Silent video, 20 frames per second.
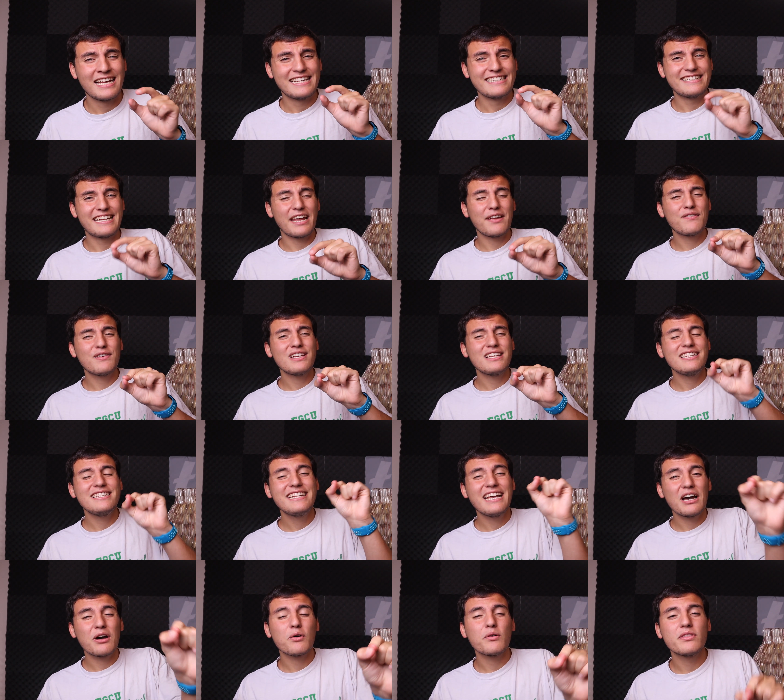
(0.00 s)
Davy
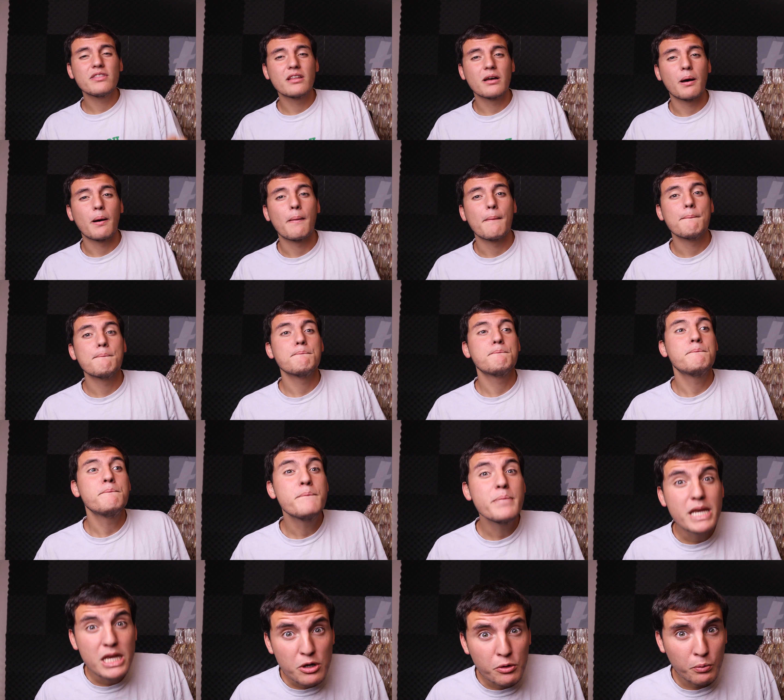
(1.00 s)
yelled the
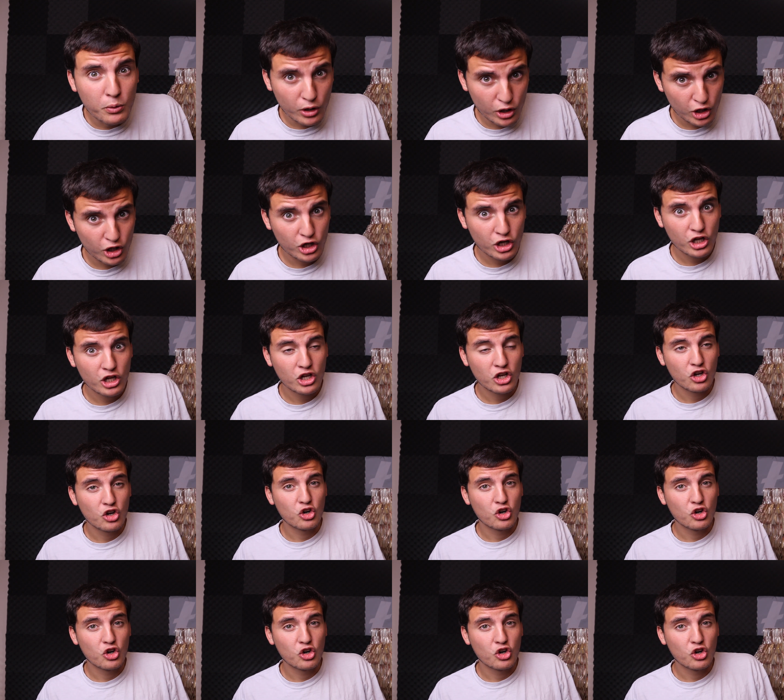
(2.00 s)
B word